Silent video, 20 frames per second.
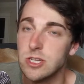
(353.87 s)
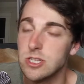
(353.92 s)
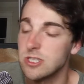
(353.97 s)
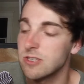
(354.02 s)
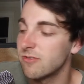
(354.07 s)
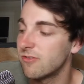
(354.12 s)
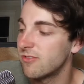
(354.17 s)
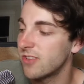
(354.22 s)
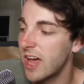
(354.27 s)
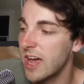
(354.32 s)
They
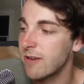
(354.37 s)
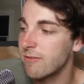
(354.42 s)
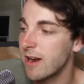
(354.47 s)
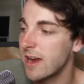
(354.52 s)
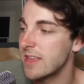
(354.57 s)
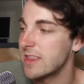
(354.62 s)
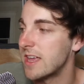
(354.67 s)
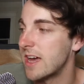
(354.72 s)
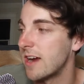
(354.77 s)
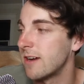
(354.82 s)
just fly
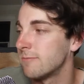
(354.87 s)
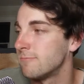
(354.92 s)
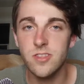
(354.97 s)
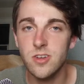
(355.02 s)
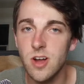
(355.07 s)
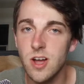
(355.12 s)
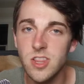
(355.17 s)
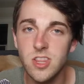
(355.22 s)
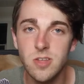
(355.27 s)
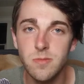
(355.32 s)
right there.
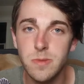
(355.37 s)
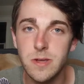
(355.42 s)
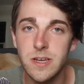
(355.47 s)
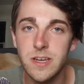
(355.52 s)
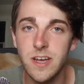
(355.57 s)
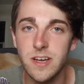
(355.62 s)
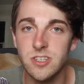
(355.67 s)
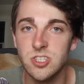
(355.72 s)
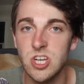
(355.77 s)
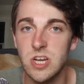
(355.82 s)
And they're on the
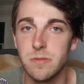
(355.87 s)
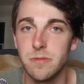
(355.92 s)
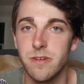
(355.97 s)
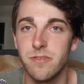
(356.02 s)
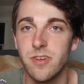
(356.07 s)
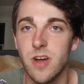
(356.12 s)
PDX Chamber